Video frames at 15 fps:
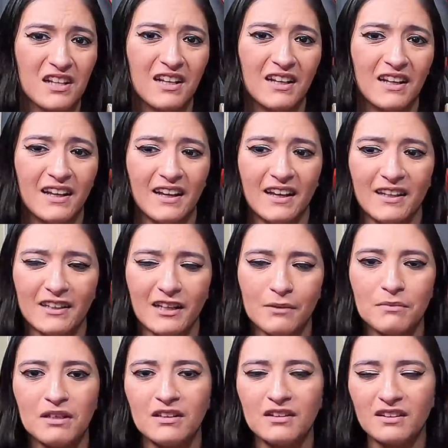and, I
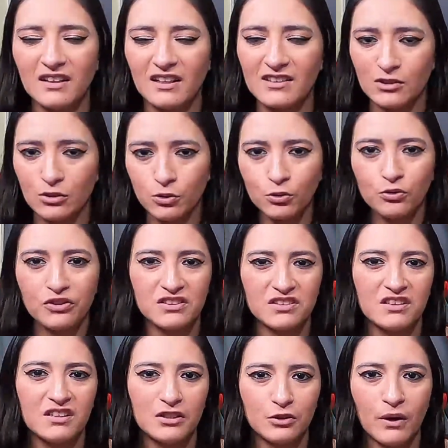mean, it's cool to
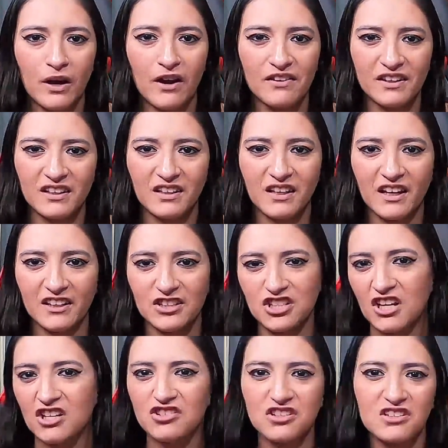see, you know, how they can kind of
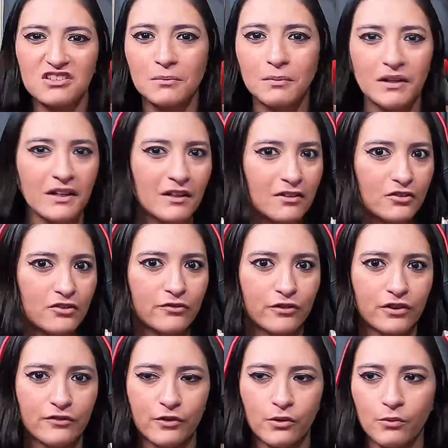change into somebody else
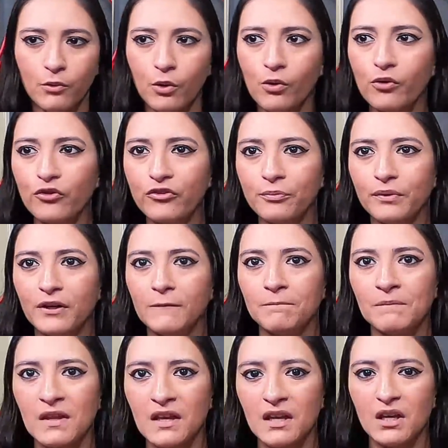for roles, but
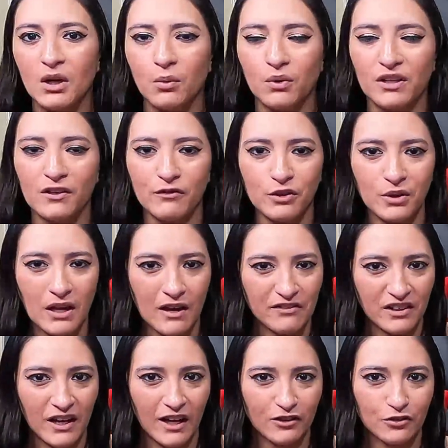whenever you have
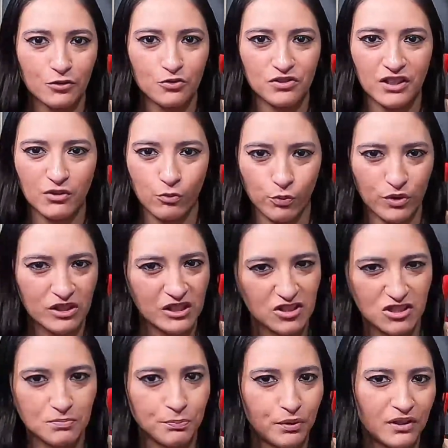an actor who's, like, really
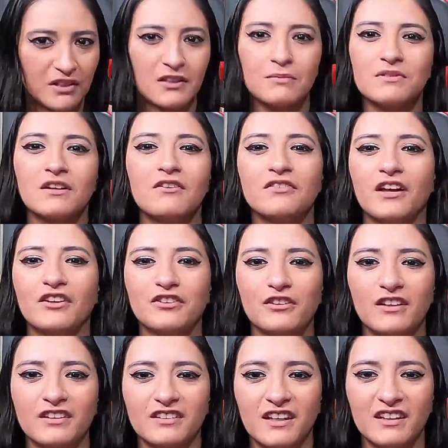just putting themselves out there
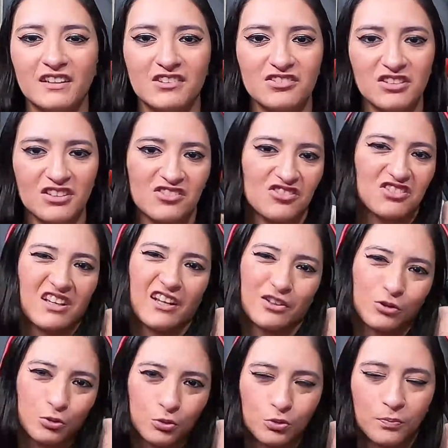like that, it's just kind of
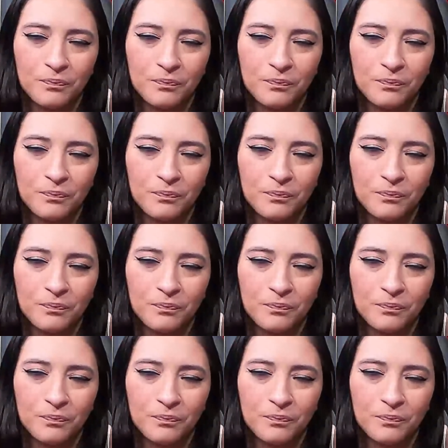cool.